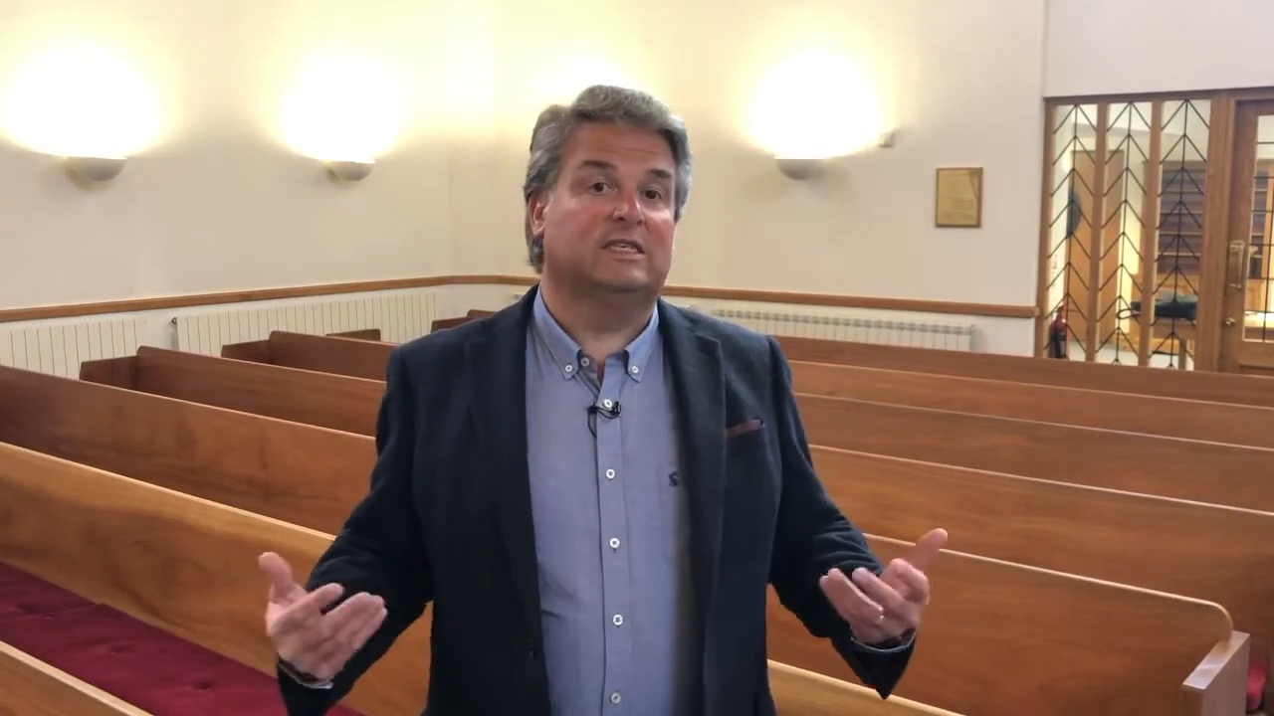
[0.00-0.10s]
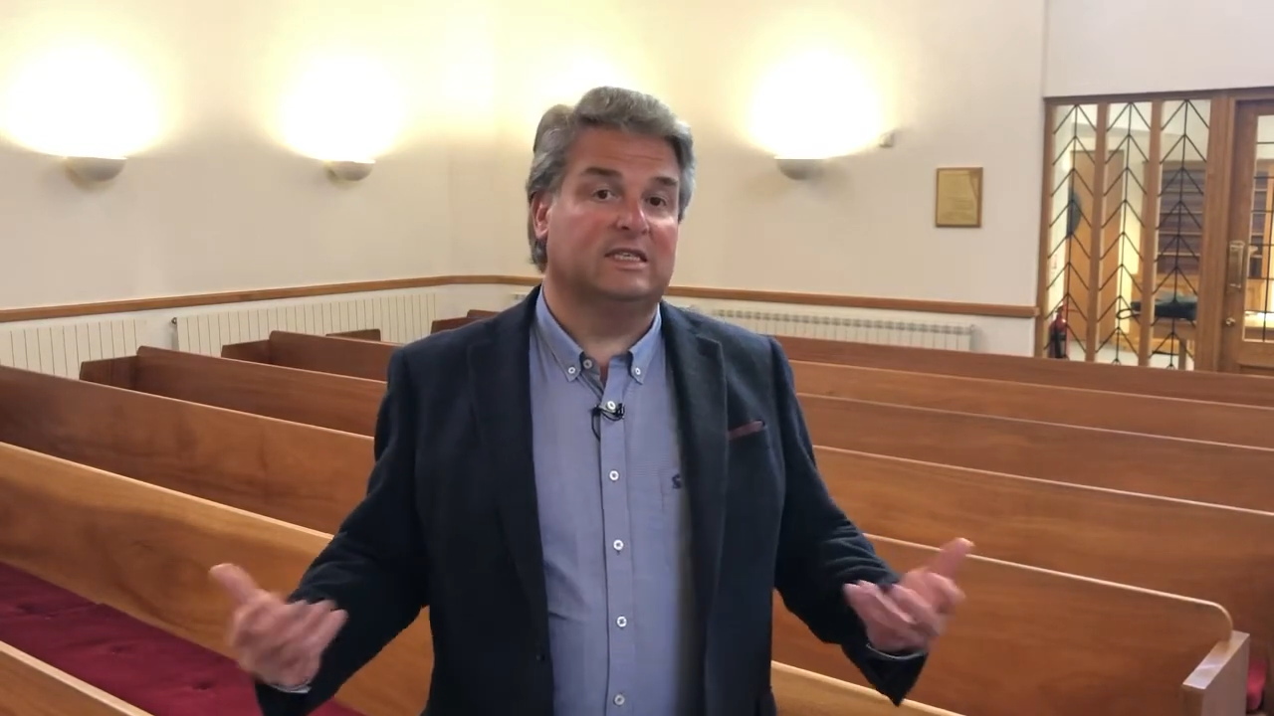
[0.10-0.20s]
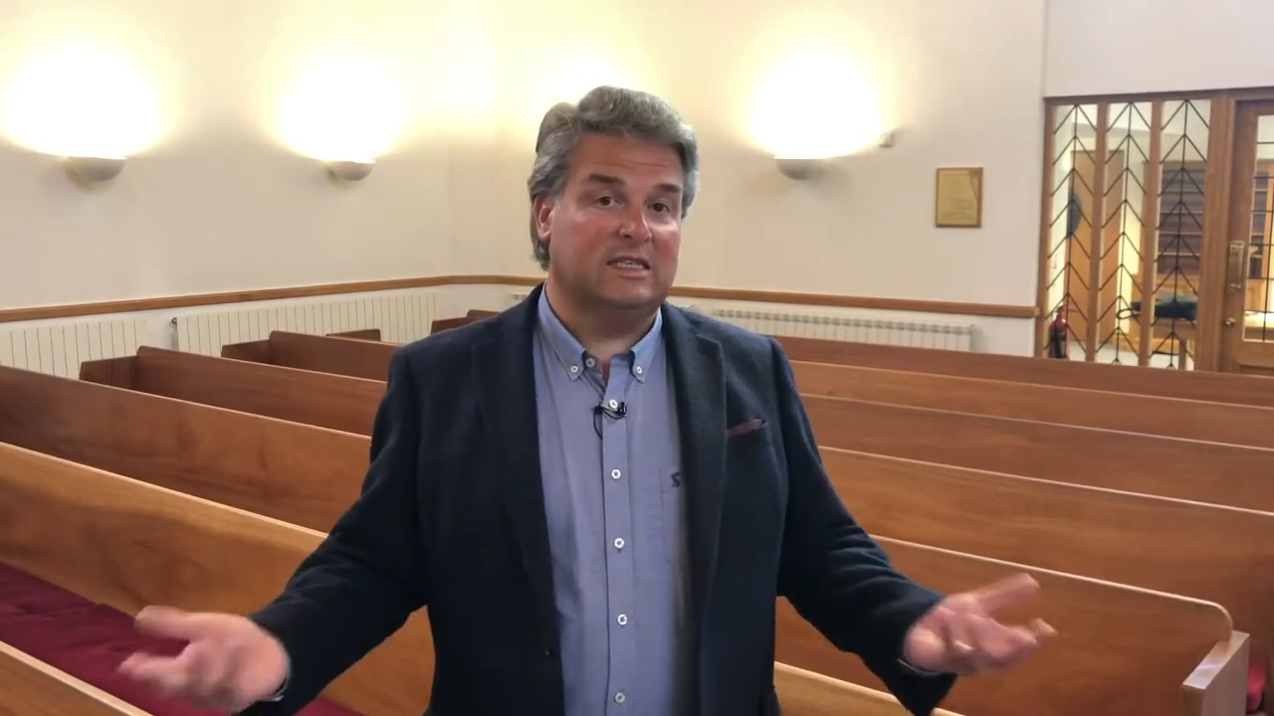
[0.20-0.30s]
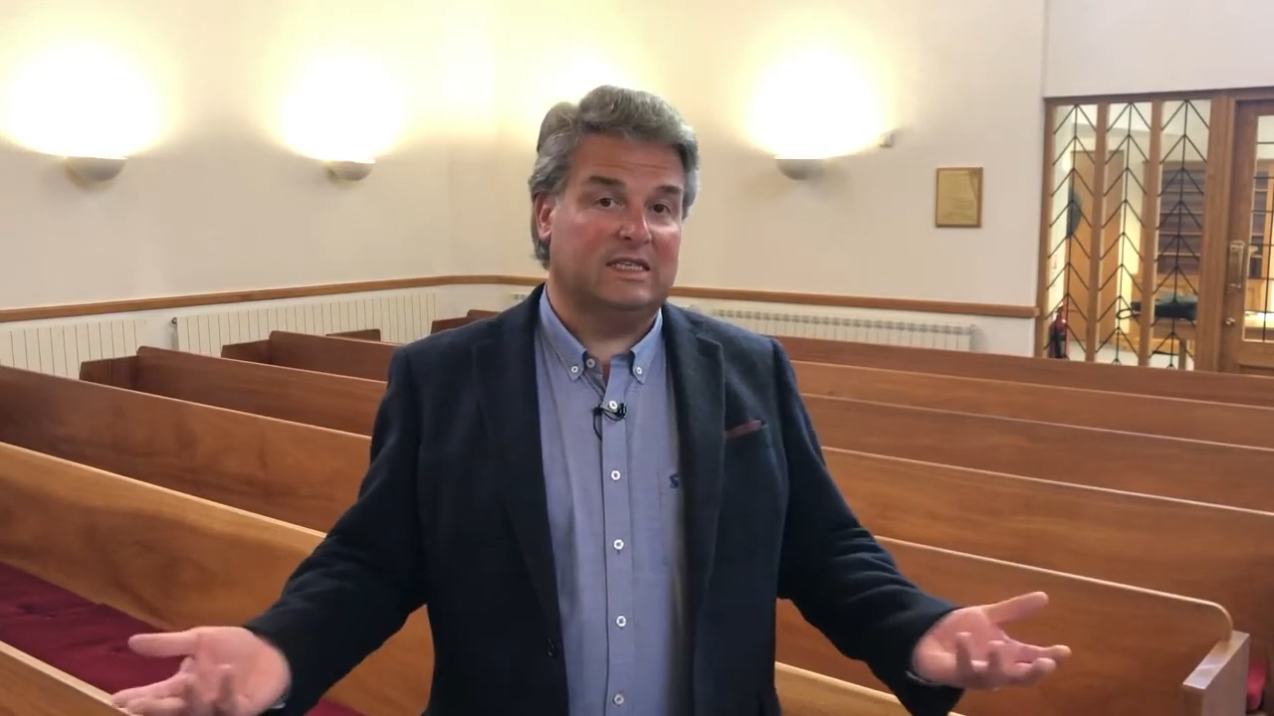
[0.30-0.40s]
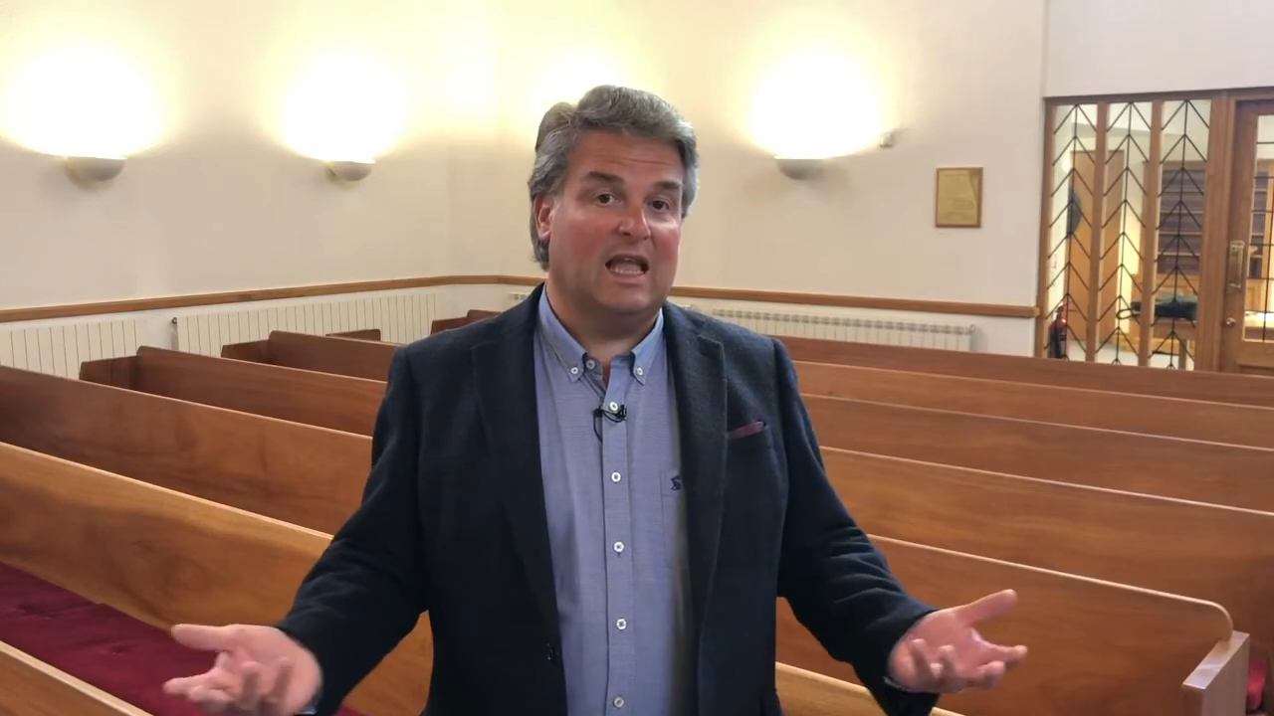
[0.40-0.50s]

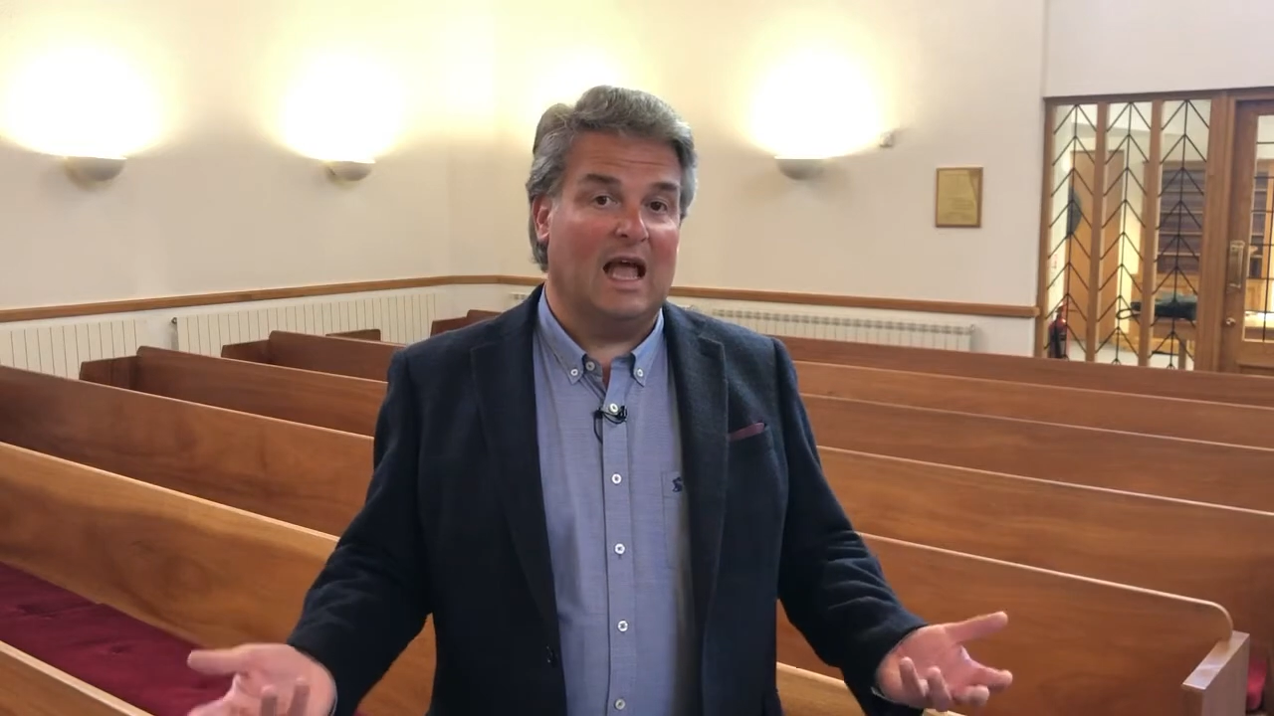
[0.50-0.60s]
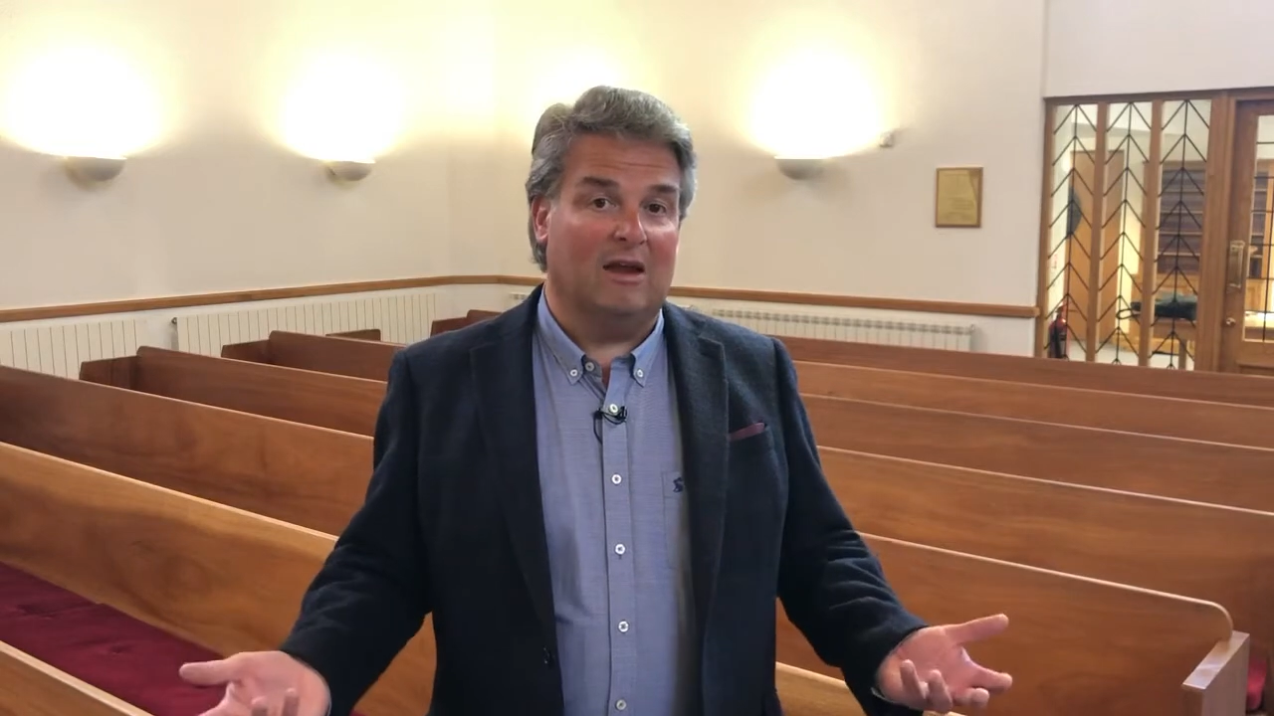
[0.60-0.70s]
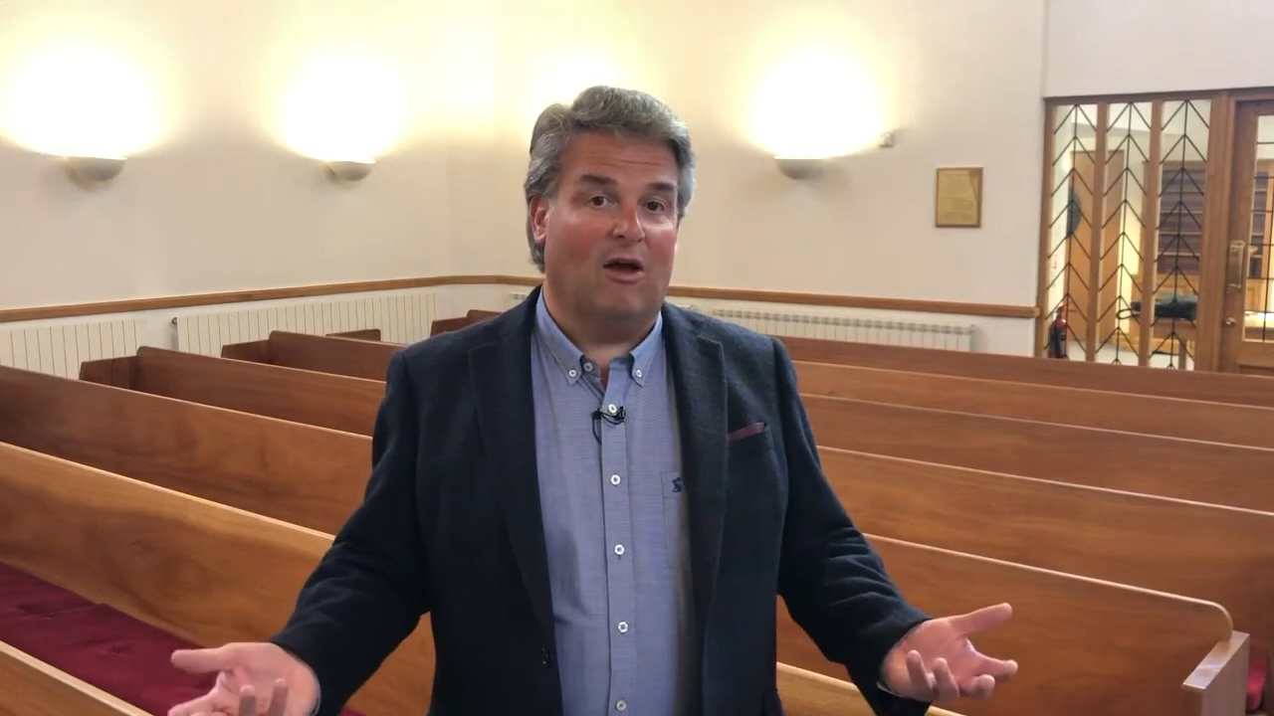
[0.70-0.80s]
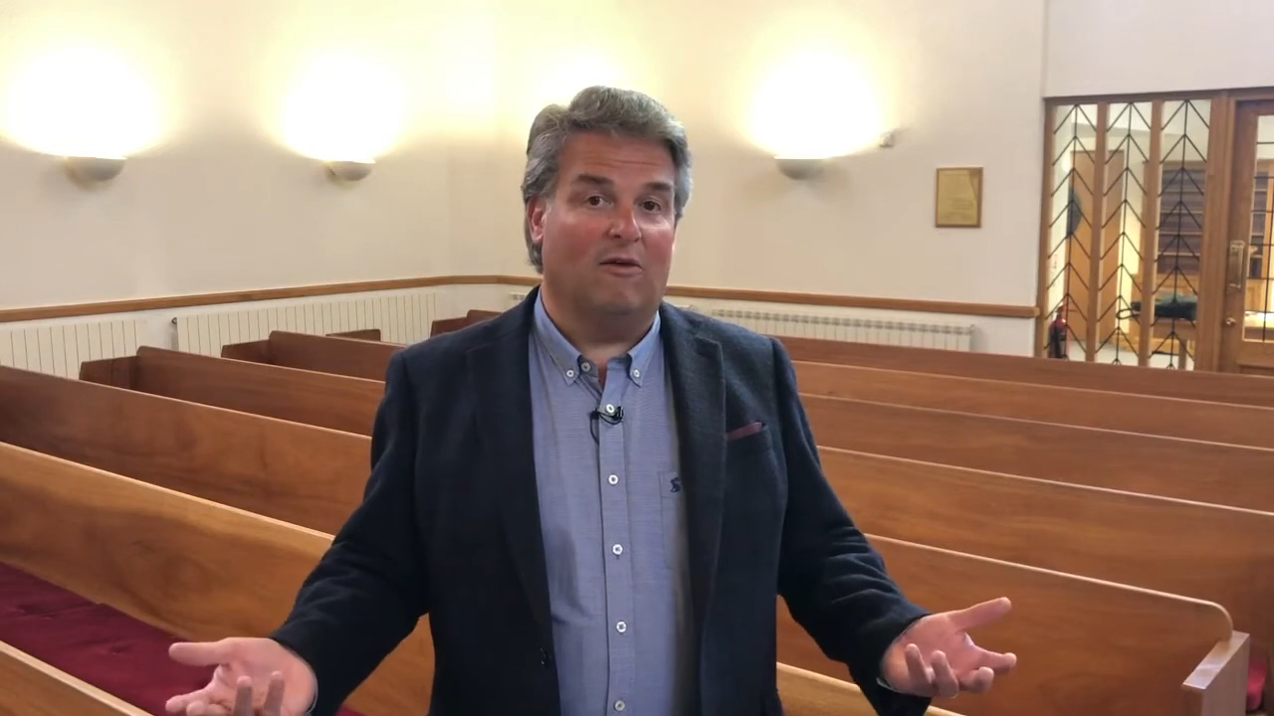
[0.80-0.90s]
instead